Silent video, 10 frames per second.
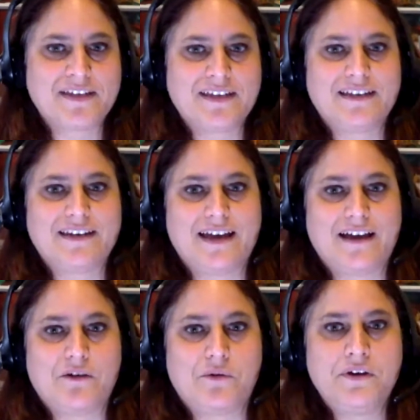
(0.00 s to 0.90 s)

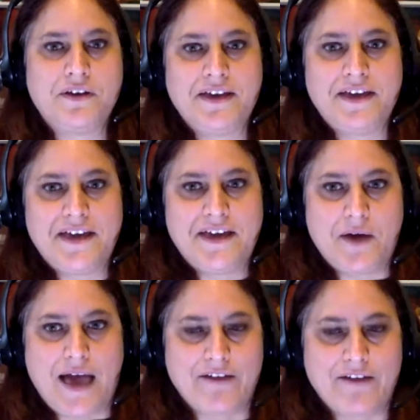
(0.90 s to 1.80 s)
Now,
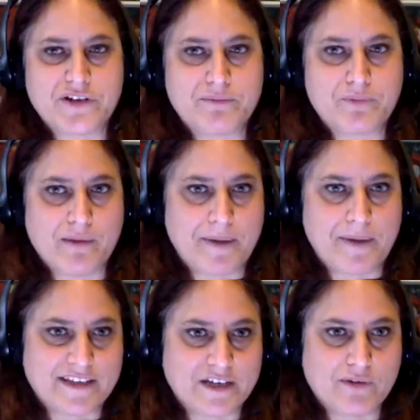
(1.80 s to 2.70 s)
after he brought back the
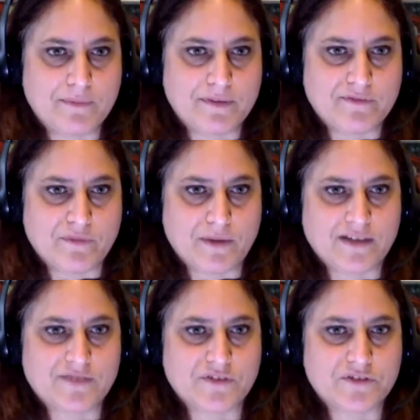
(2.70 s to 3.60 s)
equipment from
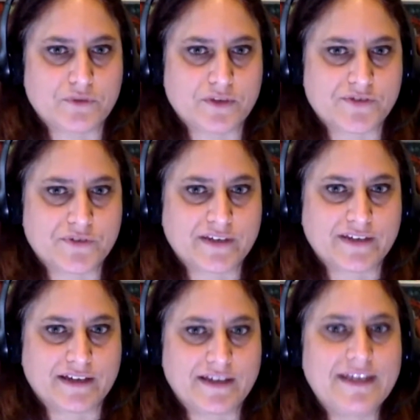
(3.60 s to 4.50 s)
Oxford to Australia,